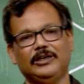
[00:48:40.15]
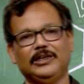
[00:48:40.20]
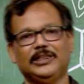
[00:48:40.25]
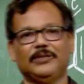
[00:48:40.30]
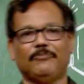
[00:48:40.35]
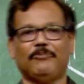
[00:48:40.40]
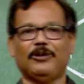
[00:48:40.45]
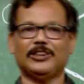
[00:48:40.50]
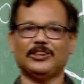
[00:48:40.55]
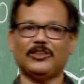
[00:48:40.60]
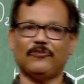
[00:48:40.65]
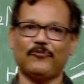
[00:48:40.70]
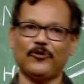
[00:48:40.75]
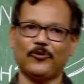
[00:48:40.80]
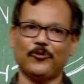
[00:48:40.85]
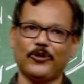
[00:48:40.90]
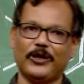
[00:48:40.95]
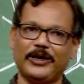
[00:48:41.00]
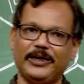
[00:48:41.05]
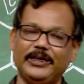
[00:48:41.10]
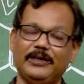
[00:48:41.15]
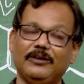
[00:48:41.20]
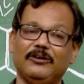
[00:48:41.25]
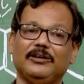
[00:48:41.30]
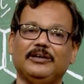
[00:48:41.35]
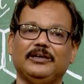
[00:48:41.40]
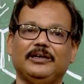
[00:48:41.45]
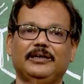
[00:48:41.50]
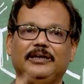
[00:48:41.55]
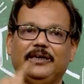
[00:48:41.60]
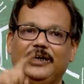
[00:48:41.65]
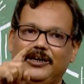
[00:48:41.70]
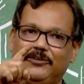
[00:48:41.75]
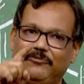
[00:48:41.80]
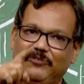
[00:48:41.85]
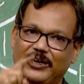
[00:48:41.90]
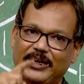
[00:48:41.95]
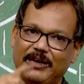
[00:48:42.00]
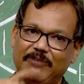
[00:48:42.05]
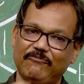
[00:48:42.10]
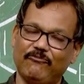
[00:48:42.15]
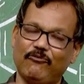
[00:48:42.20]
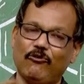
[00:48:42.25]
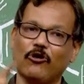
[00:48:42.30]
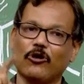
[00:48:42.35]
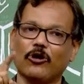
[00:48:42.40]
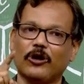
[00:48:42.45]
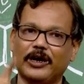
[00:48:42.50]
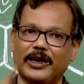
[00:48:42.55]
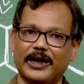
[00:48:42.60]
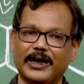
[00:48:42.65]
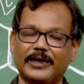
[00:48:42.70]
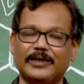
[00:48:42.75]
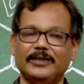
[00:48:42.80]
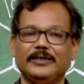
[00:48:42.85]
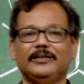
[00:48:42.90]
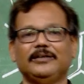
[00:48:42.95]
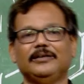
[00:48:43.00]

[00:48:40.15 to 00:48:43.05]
In the month of February, it became 400.